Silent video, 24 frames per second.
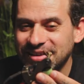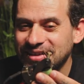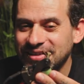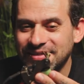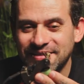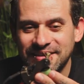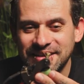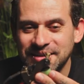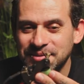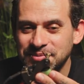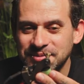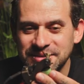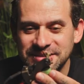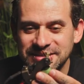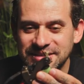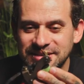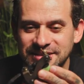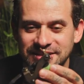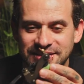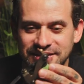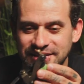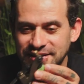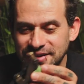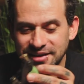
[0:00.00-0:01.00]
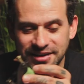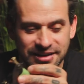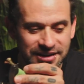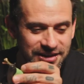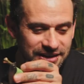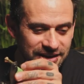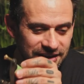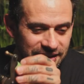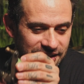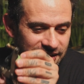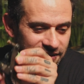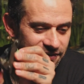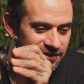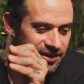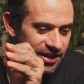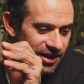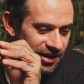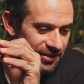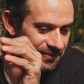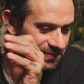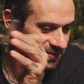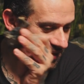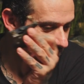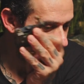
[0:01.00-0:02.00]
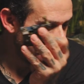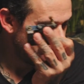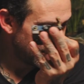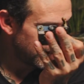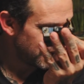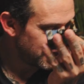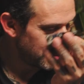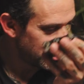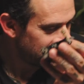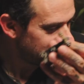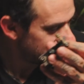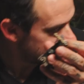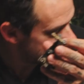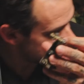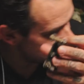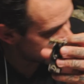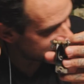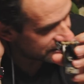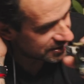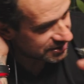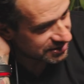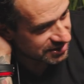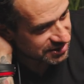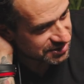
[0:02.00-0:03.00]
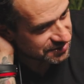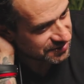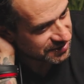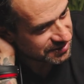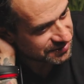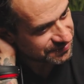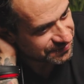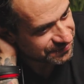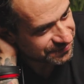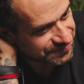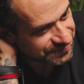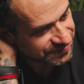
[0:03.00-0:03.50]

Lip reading: great machine. Love that. Love the sound of this one.